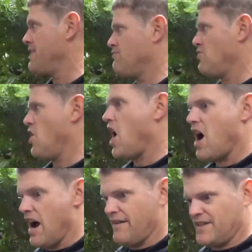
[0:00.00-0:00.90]

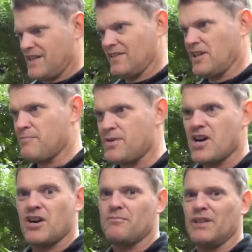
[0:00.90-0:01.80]
thrived like
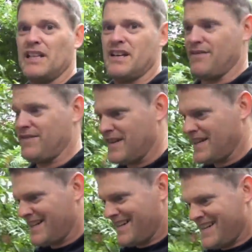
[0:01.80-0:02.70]
beyond
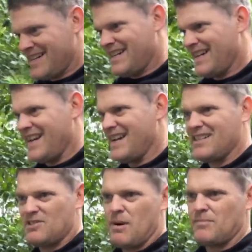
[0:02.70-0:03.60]
belief.
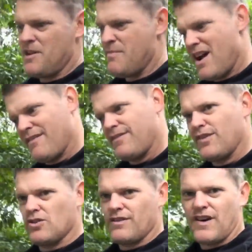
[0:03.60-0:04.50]
And it's probably about
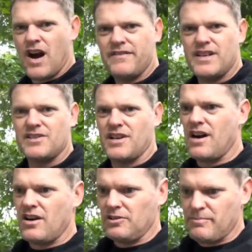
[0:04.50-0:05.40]
4 or 5 years
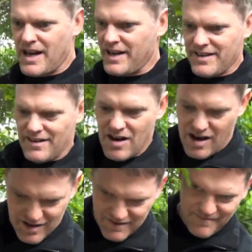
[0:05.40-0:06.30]
old, but
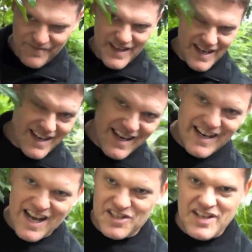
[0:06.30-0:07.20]

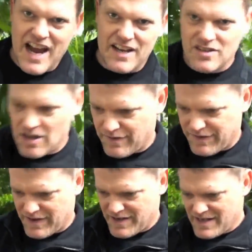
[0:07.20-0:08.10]
it has taken
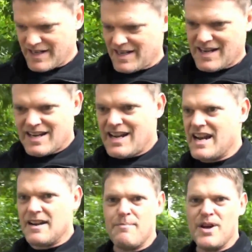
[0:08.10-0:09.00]

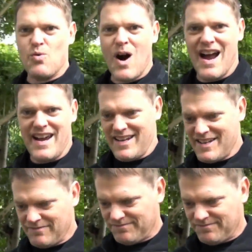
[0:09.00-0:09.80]
off in a big way.